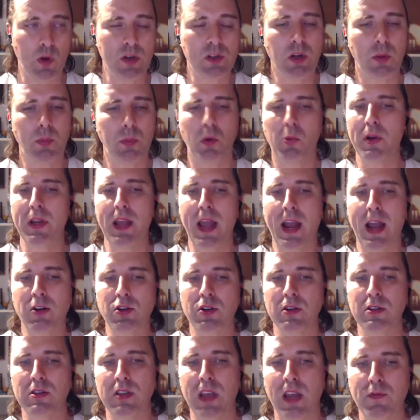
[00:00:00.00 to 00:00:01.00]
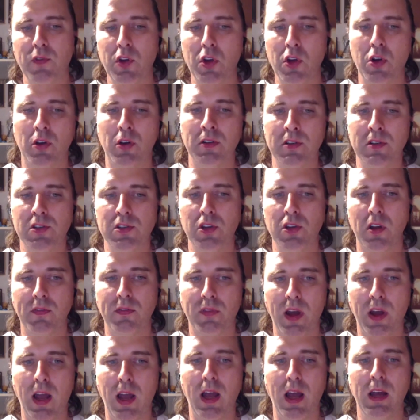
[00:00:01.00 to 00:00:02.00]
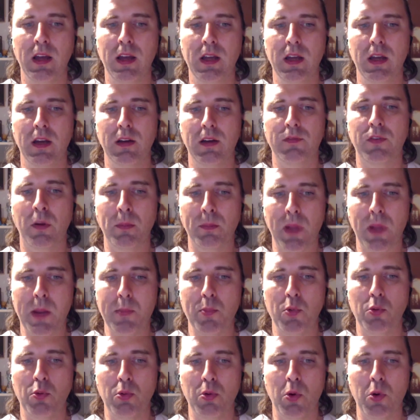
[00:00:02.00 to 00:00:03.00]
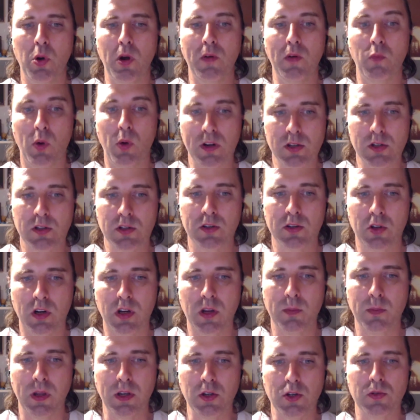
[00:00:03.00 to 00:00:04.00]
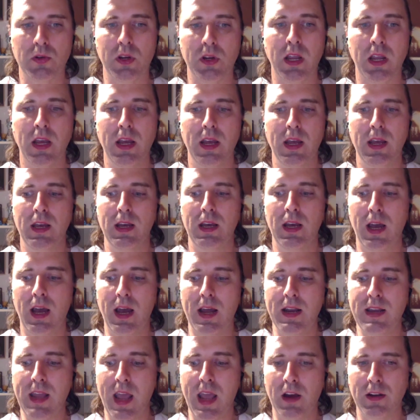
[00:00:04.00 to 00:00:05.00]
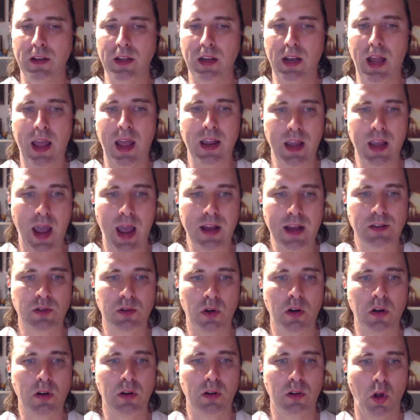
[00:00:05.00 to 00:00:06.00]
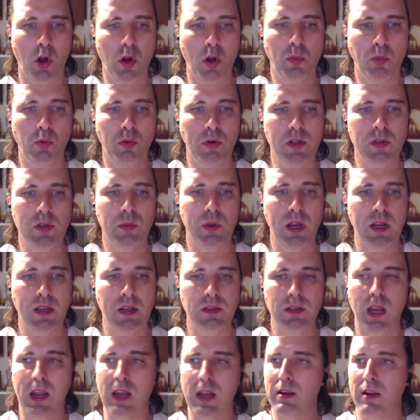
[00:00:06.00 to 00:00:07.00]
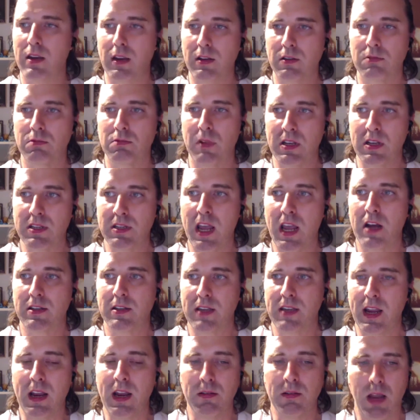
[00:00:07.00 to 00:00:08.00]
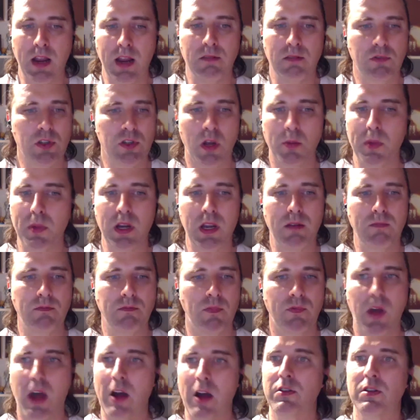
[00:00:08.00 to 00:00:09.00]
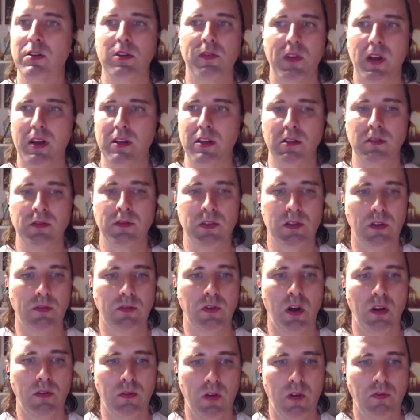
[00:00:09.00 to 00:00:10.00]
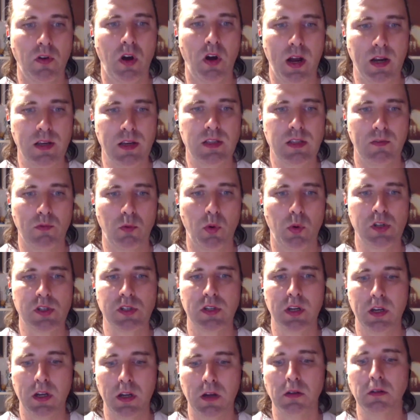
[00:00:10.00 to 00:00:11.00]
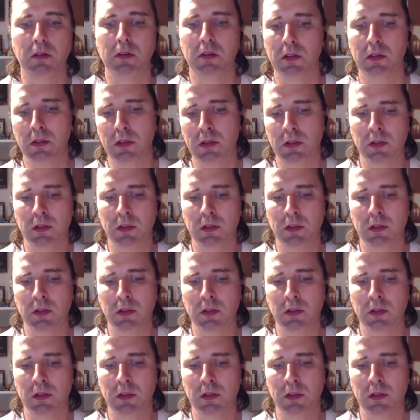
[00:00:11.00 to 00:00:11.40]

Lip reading: it. What type of reactions have you gotten so far from people who have watched the documentary now that it has gone global and it's out there and so many hundreds of thousands of eyes have watched it now?